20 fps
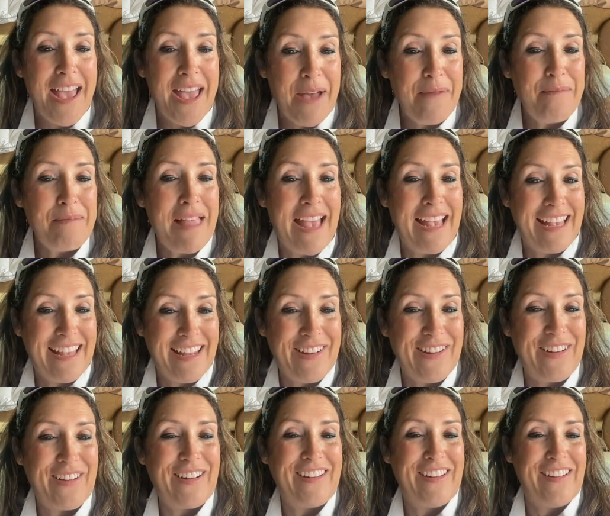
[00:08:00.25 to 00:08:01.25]
am liking
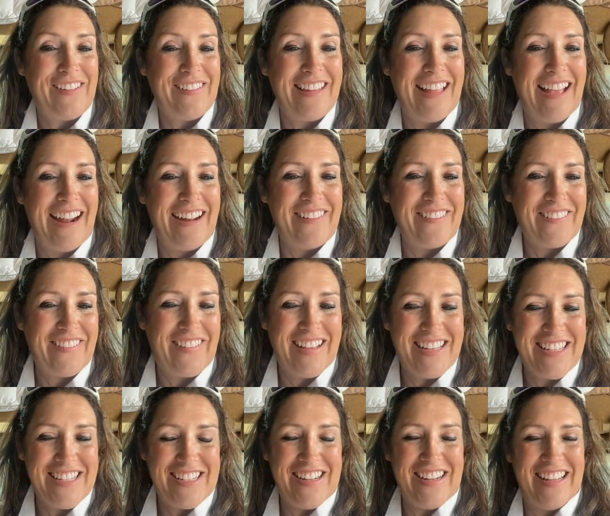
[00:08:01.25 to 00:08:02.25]
your line of
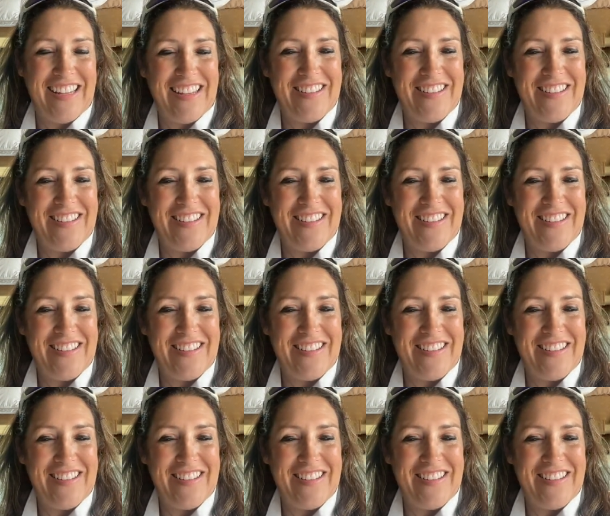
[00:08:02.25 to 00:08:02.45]
questioning. You